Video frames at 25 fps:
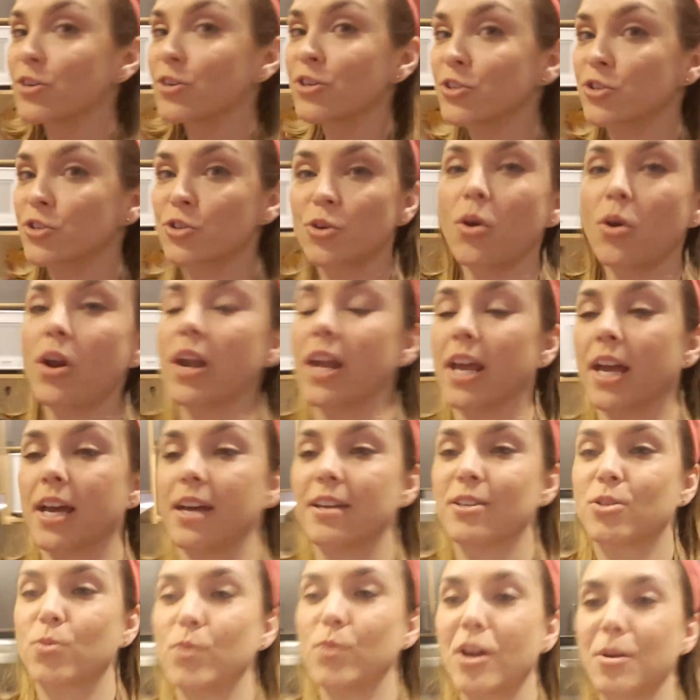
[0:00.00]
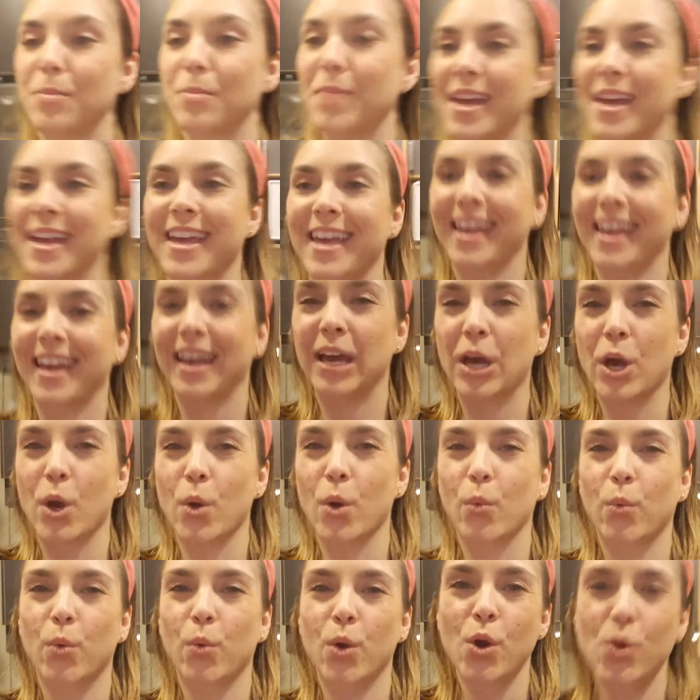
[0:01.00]
just joining us, we are making
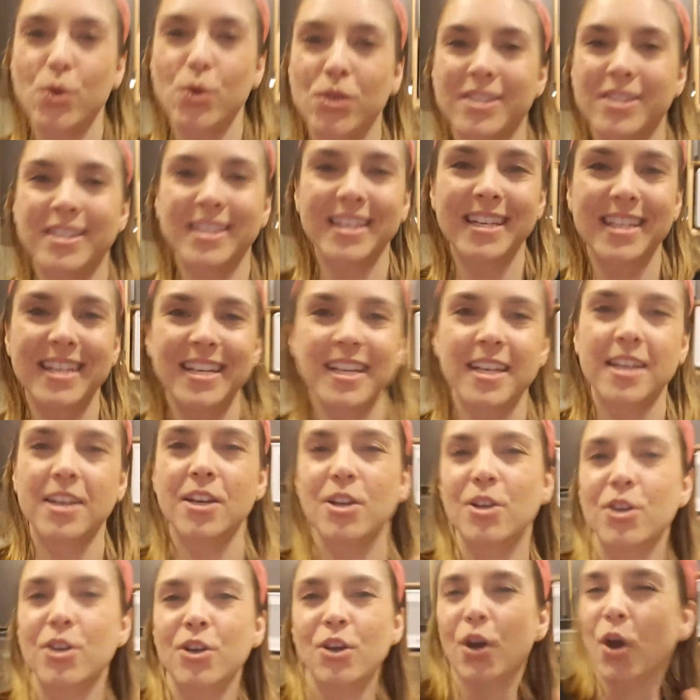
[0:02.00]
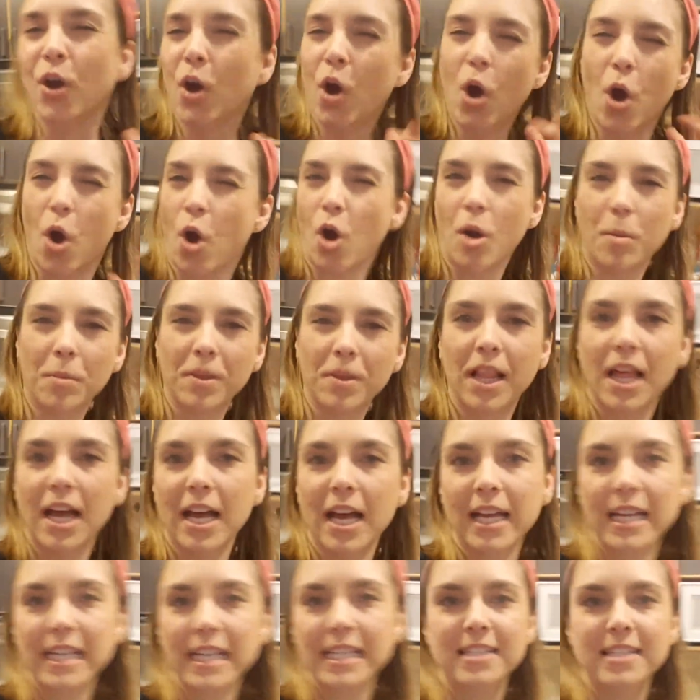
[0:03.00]
roasted,
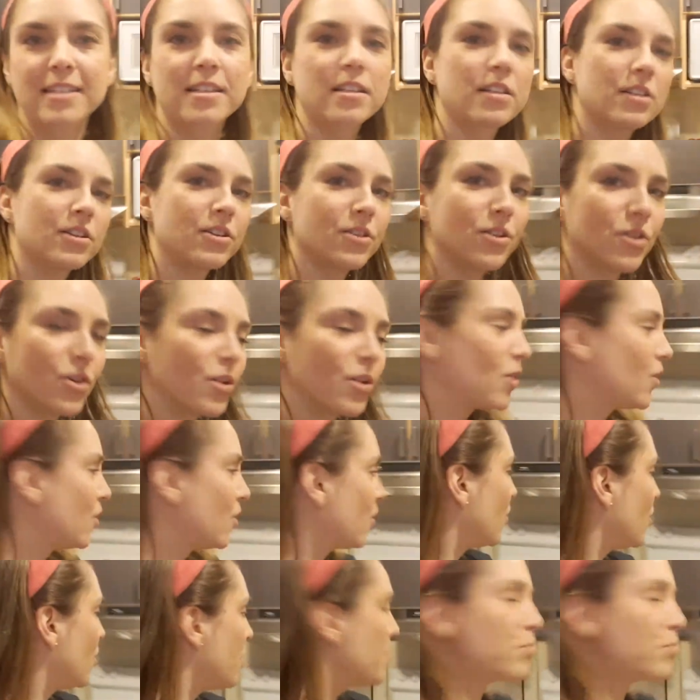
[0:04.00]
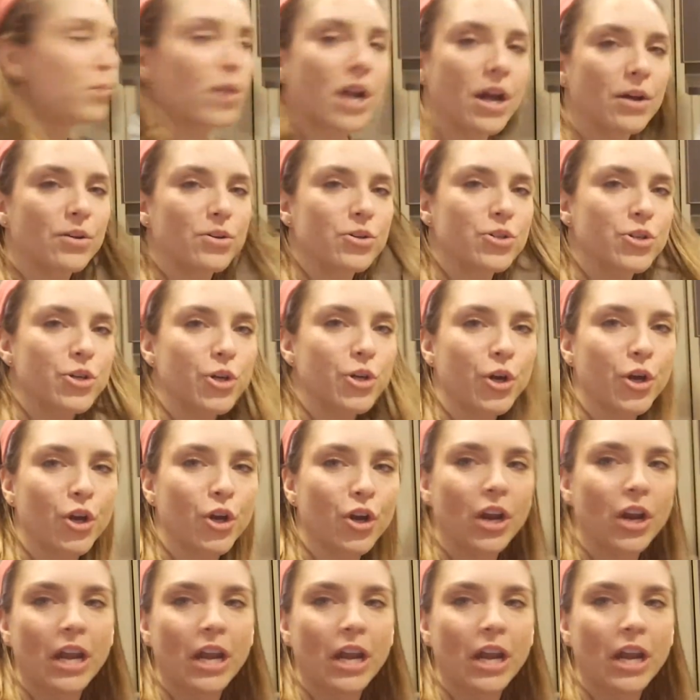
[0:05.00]
caramelized, brown sugar